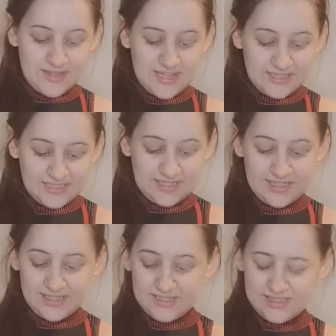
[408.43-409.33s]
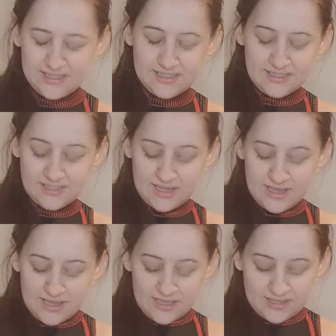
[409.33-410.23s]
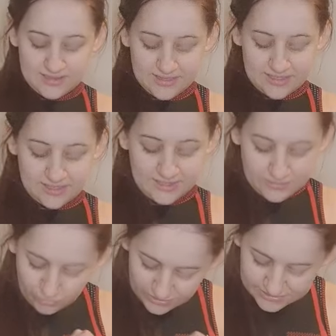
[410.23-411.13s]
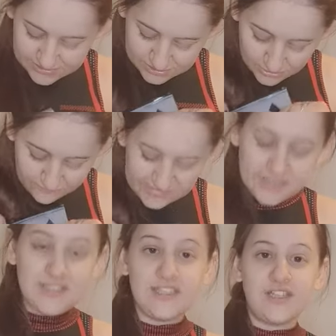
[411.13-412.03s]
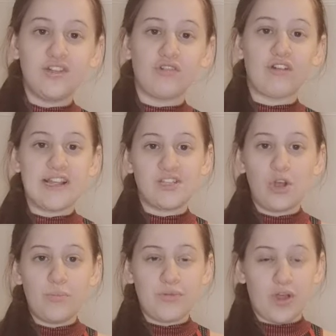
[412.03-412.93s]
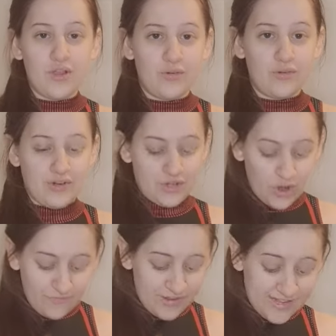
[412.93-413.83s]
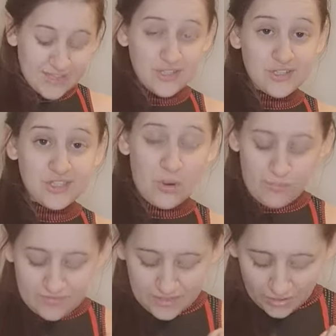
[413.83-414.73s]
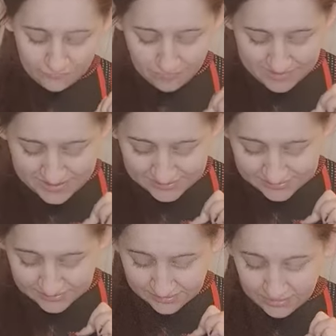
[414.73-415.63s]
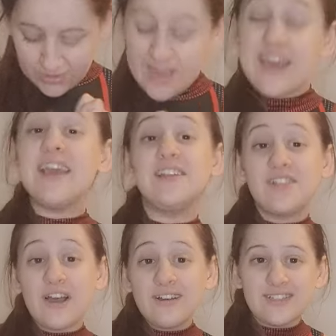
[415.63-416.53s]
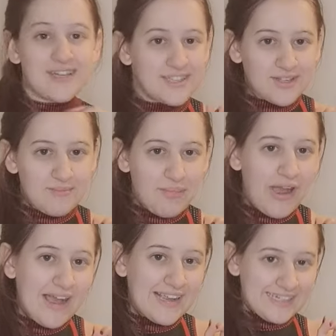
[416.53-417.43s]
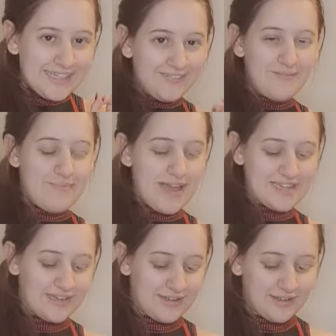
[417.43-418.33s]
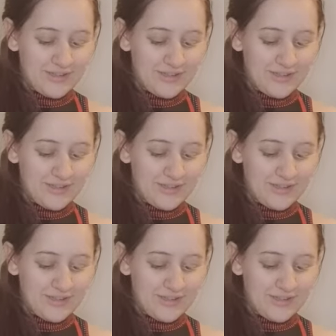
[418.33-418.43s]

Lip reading: This is the, what is this? I think this is the grey top that I ordered. Hopefully it does come with the other piece. It does, and it's combined, even better.